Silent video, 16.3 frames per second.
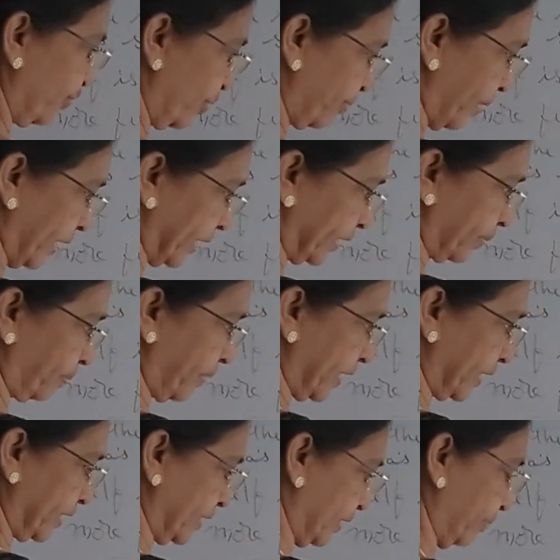we
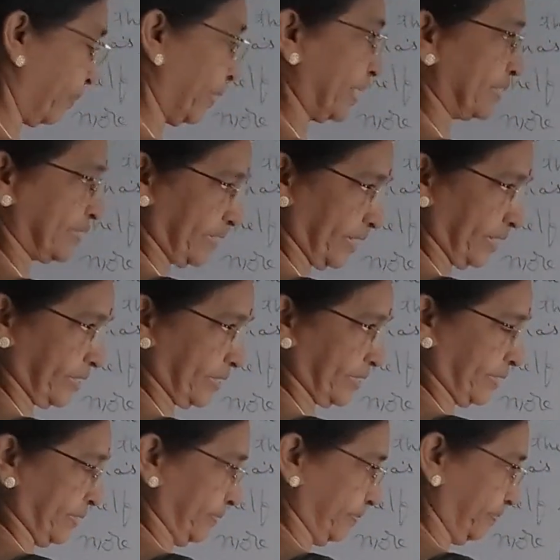multiply it by 6,
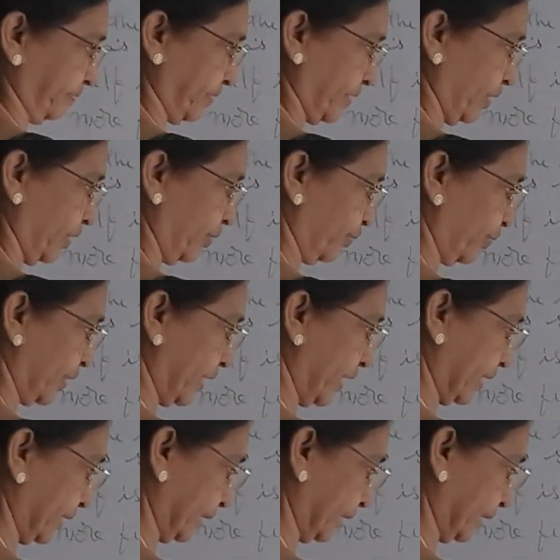we get